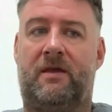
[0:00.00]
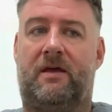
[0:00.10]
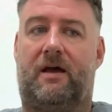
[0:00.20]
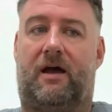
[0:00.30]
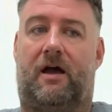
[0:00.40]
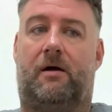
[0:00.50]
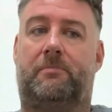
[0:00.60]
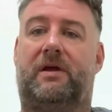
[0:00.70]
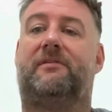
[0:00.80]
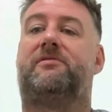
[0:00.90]

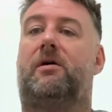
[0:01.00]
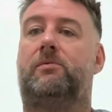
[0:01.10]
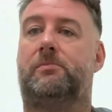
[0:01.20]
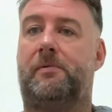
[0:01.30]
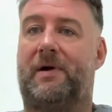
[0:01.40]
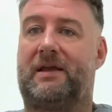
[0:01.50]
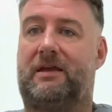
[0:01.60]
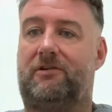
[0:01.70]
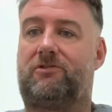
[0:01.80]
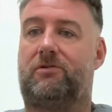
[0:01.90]
But if not, we'll be
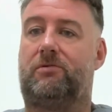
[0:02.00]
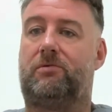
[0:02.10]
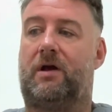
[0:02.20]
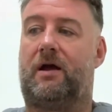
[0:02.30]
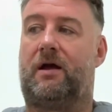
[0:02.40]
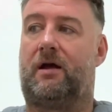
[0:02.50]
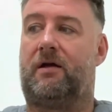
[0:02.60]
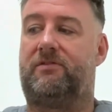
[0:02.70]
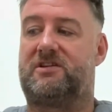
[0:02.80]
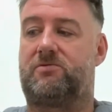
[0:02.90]
back into
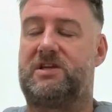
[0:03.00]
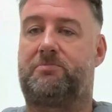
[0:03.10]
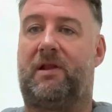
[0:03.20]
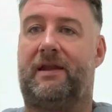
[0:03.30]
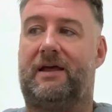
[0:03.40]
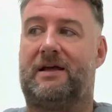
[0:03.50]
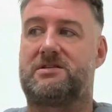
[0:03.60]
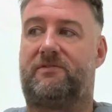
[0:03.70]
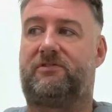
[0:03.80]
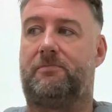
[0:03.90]
this week's plan
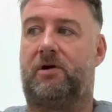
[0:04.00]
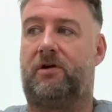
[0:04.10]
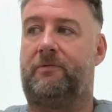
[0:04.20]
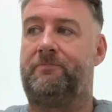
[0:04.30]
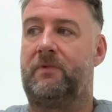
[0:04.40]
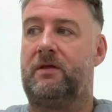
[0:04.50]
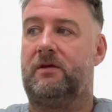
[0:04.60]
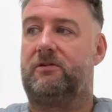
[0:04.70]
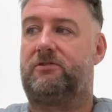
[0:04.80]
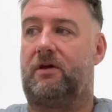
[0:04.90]
as of tomorrow.
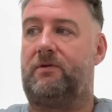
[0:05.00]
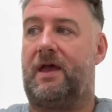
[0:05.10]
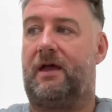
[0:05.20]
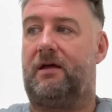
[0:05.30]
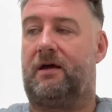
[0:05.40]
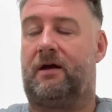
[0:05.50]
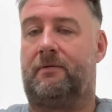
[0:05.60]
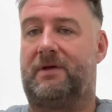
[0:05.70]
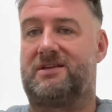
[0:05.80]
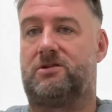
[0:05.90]
So yeah,
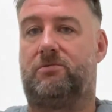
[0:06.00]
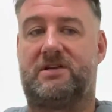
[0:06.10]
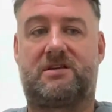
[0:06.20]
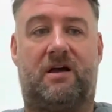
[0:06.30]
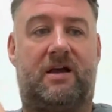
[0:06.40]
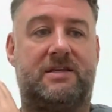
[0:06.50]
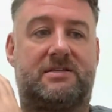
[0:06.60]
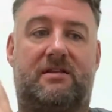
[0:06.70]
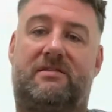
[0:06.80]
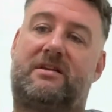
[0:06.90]
as always
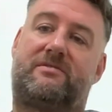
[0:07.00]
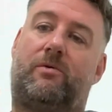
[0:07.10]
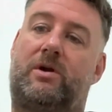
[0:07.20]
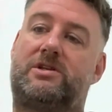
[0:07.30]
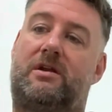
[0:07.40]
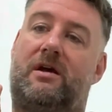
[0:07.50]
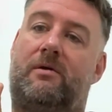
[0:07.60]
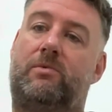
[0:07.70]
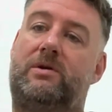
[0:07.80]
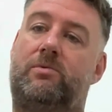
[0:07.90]
guys, thanks for watching,
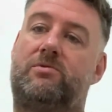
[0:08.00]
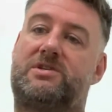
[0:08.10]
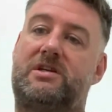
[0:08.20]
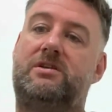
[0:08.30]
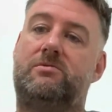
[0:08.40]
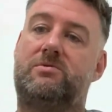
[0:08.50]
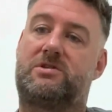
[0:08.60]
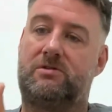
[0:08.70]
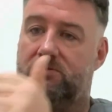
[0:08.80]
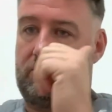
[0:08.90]
and we will see you
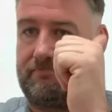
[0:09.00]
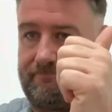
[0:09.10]
soon.